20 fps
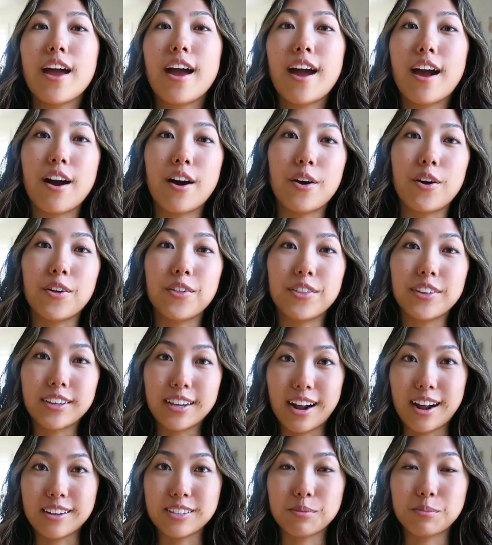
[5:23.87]
how the
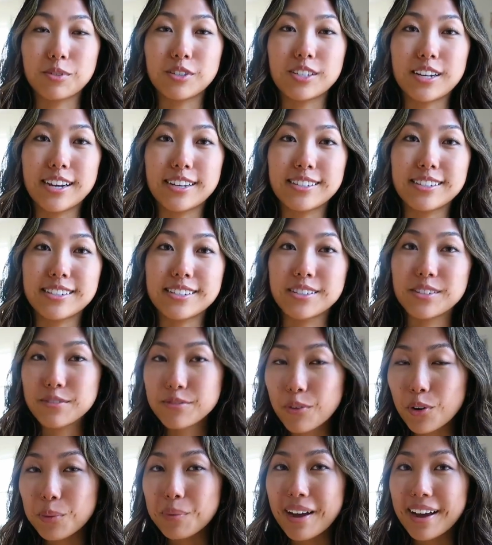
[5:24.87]
Casper test is
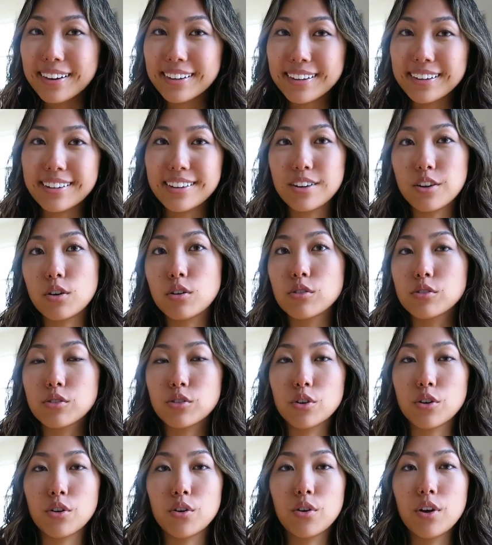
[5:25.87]
formatted and
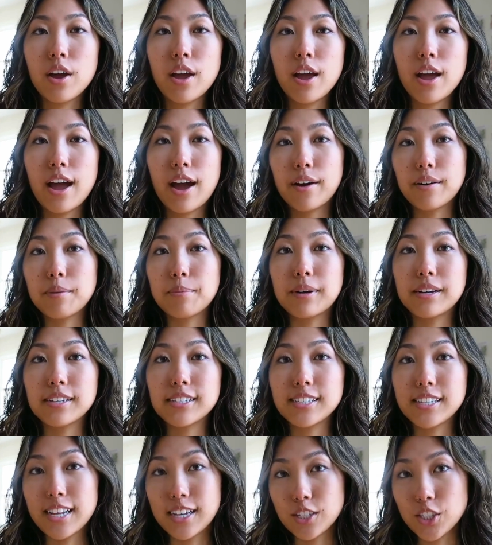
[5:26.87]
also how to
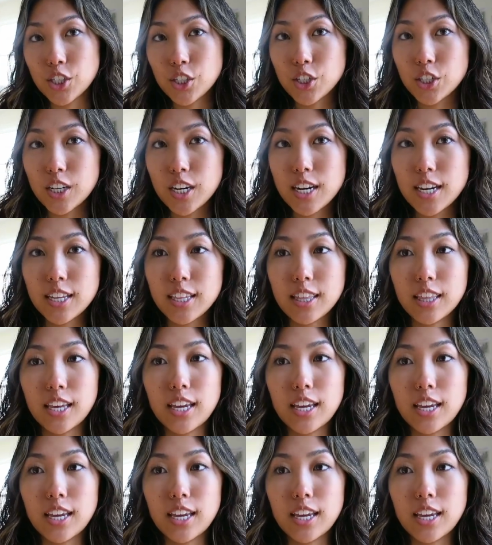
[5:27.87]
best answer it.